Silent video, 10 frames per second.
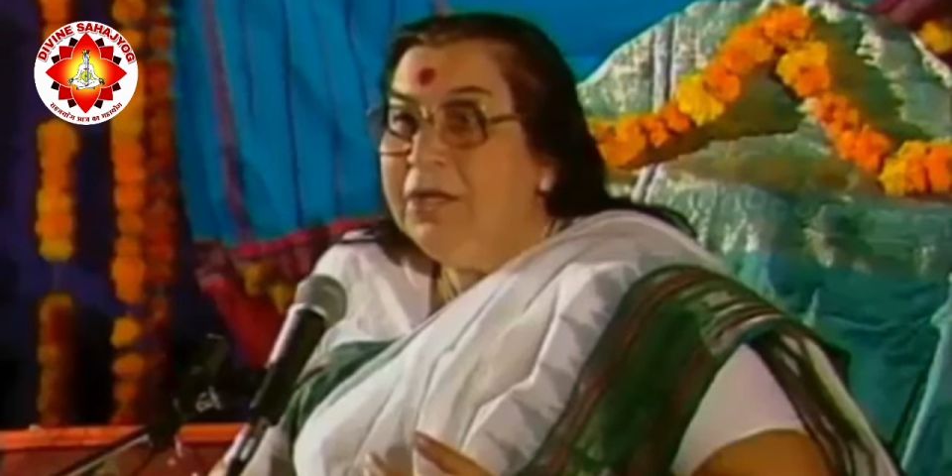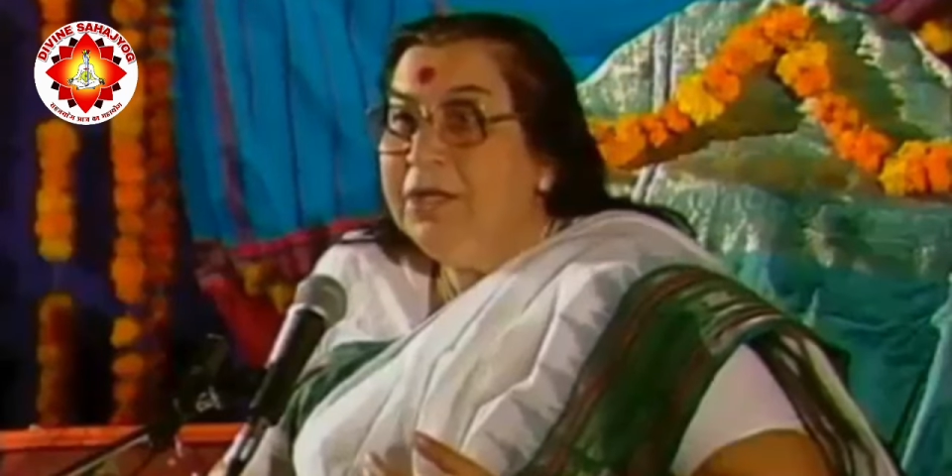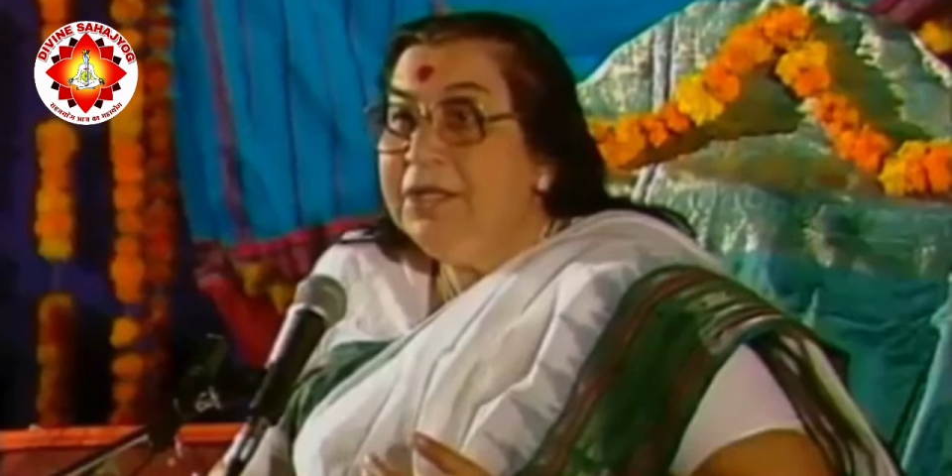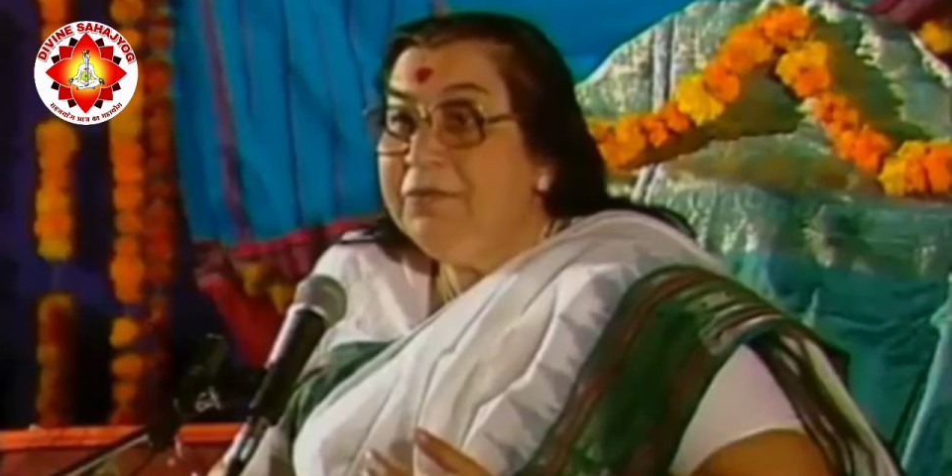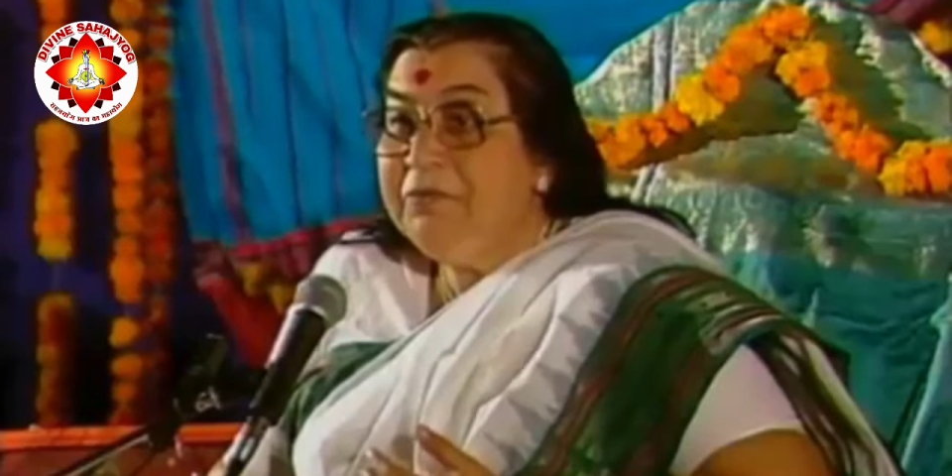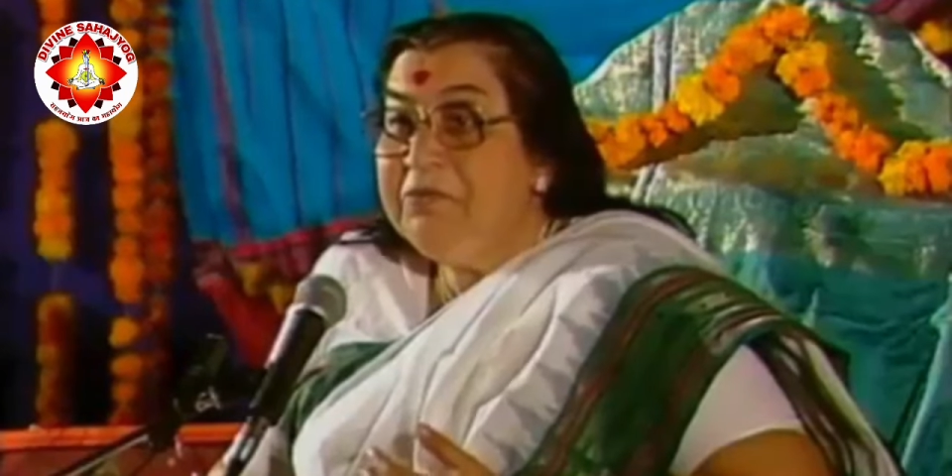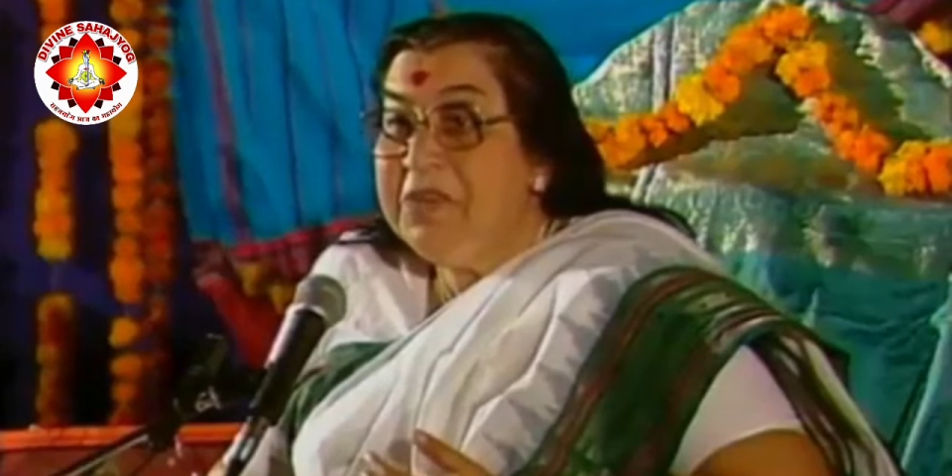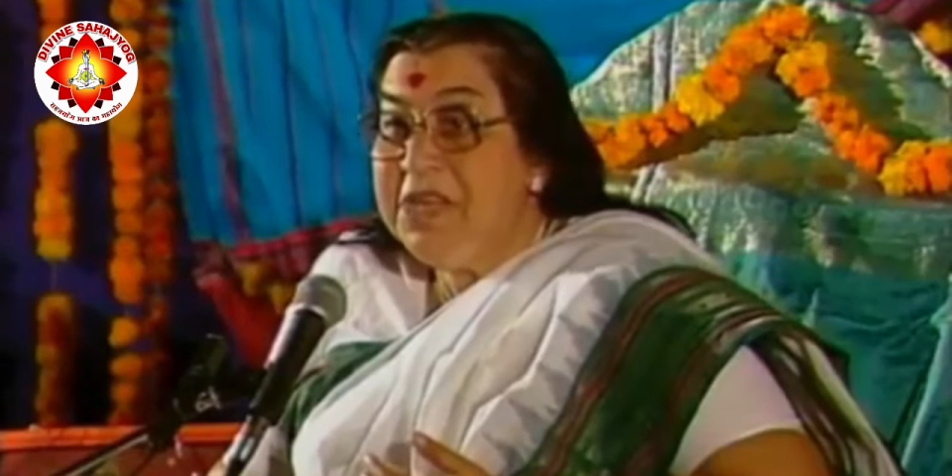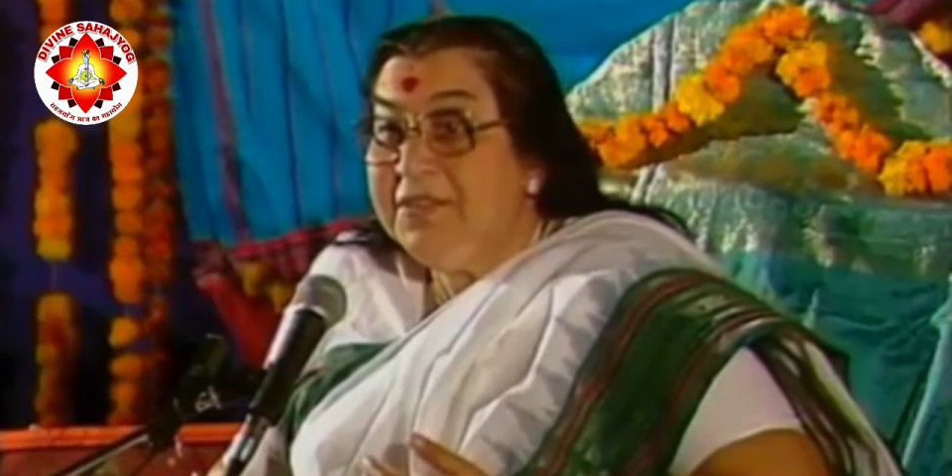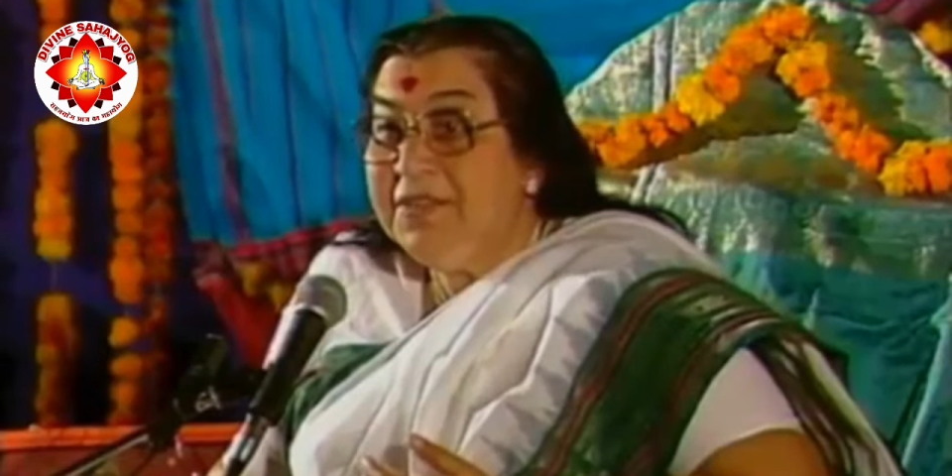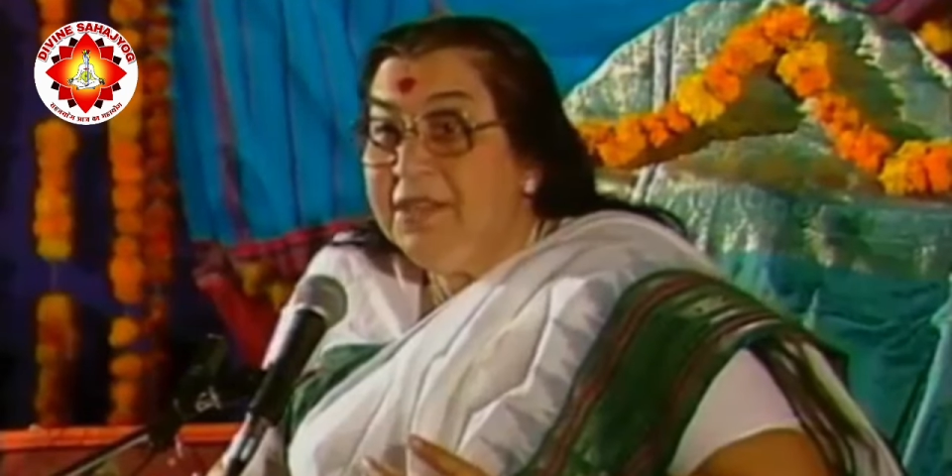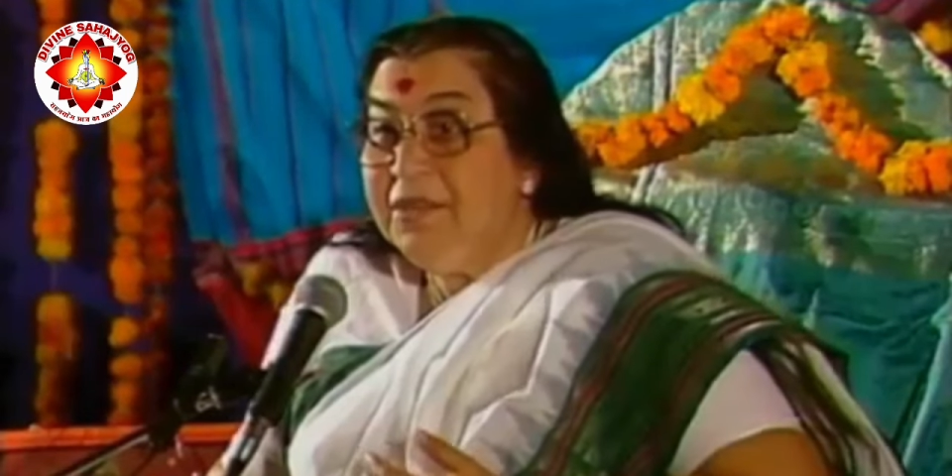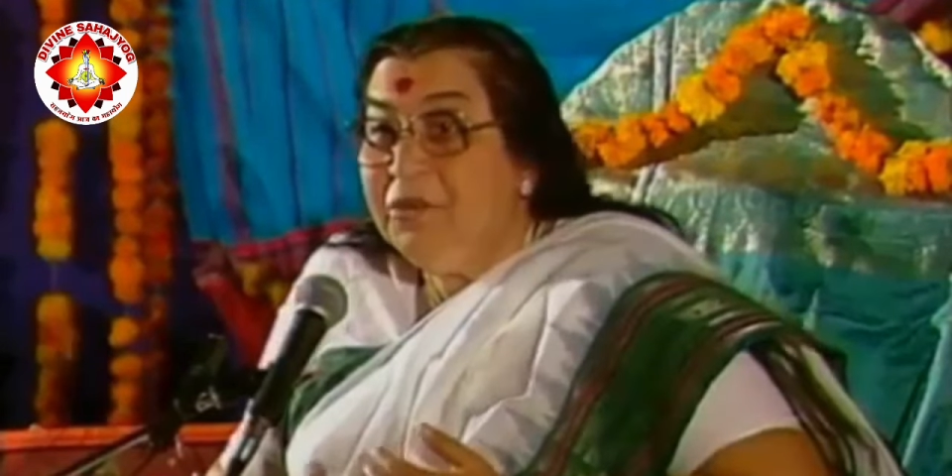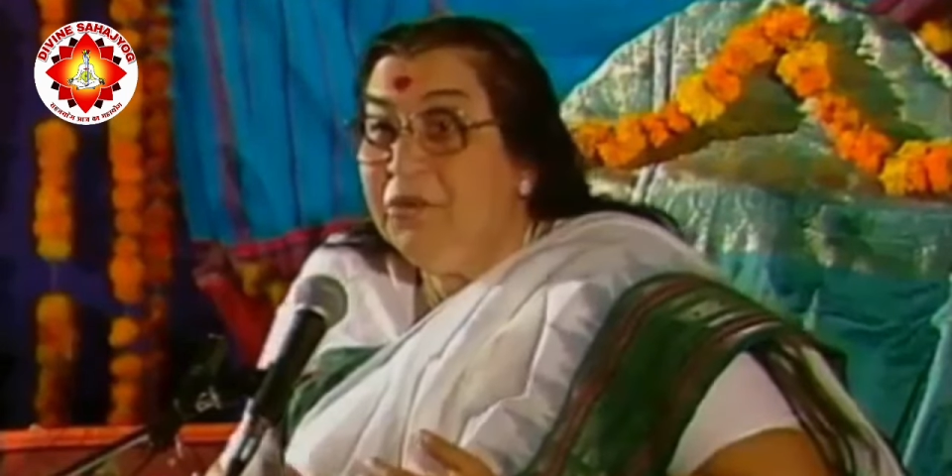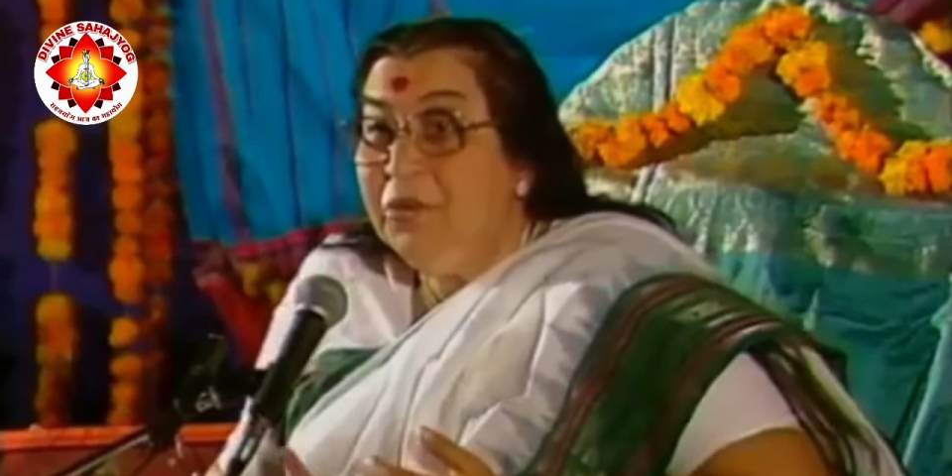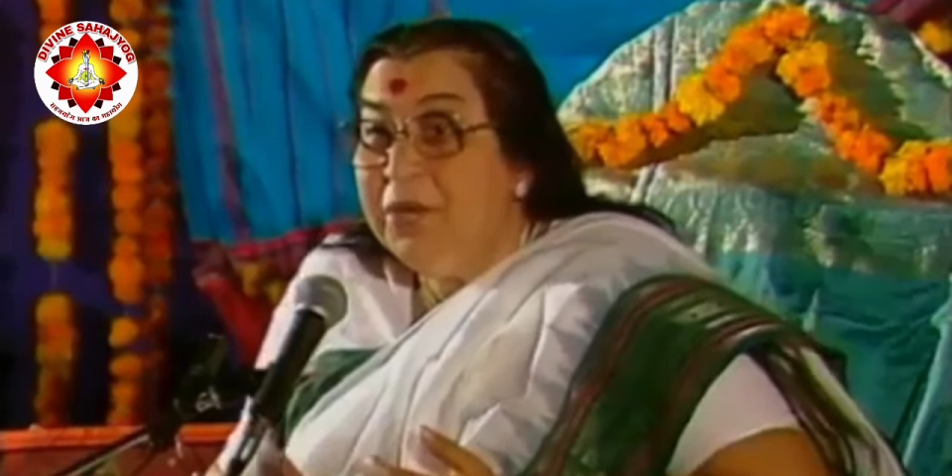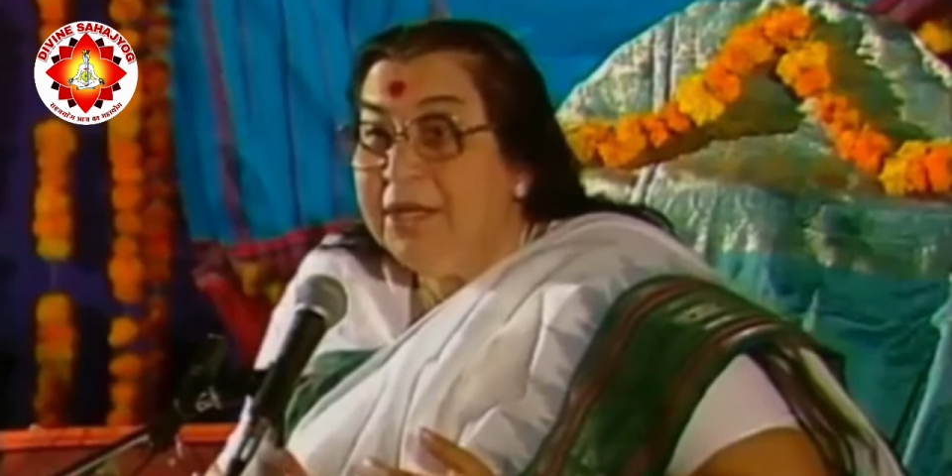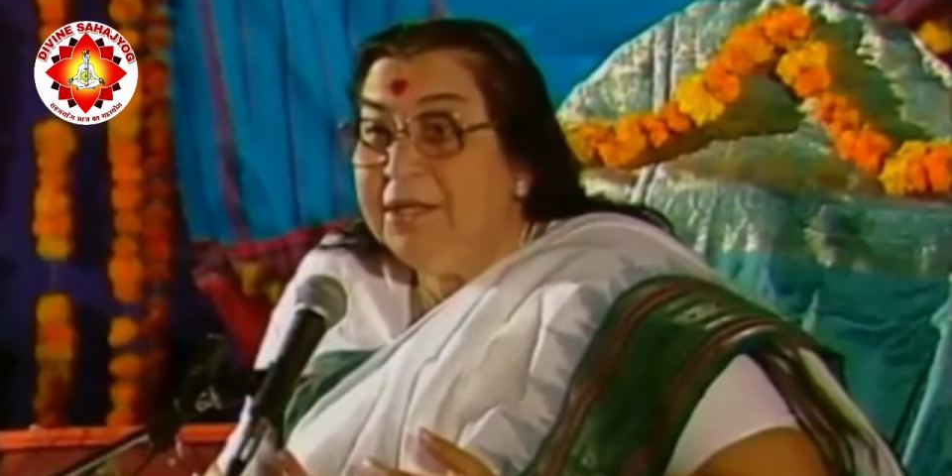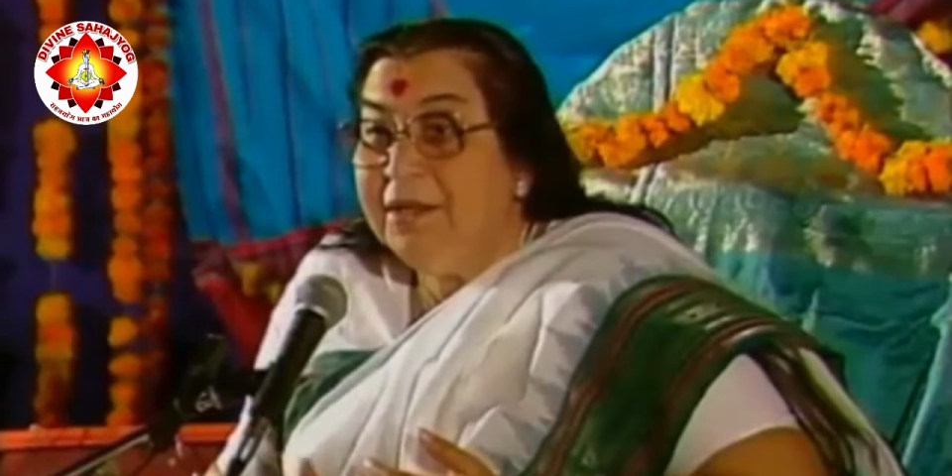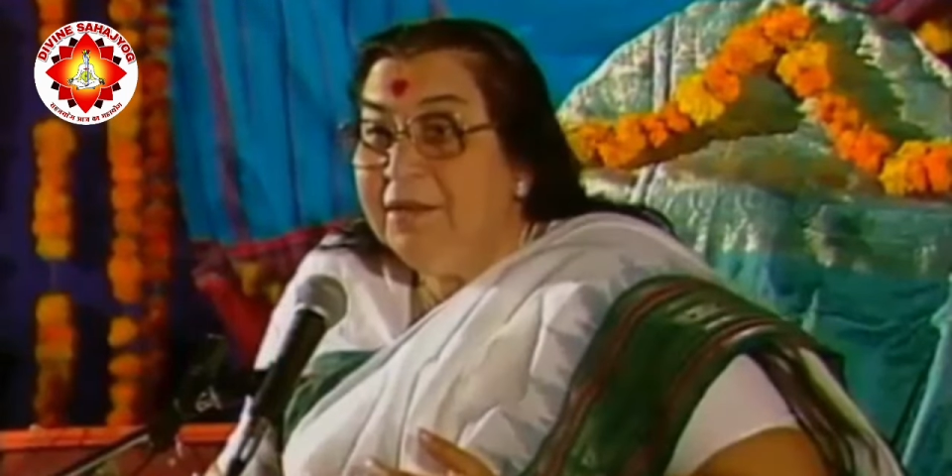is freezing cold,
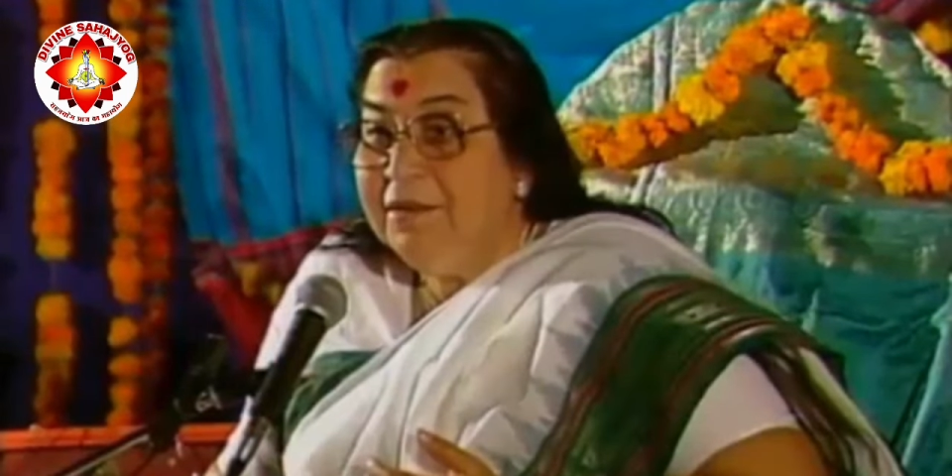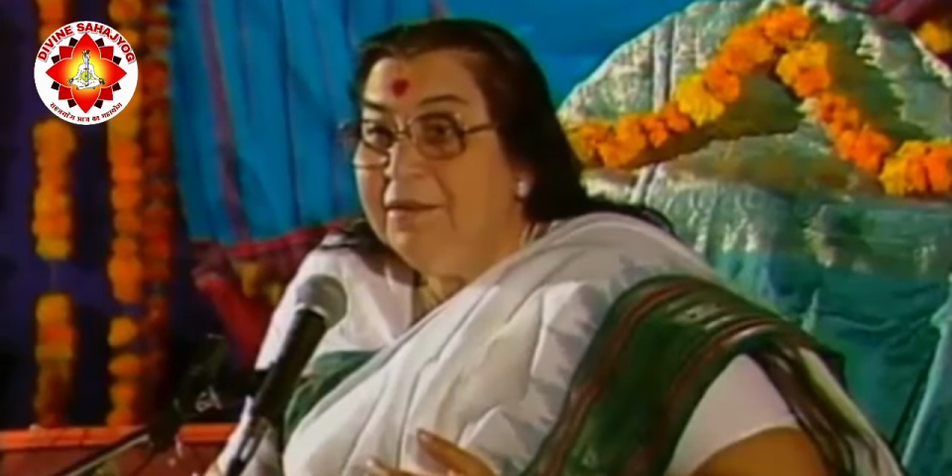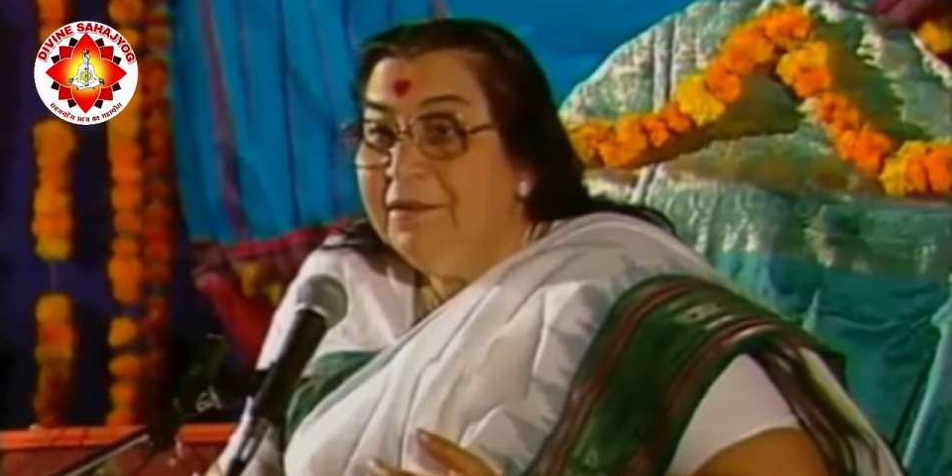I tell you.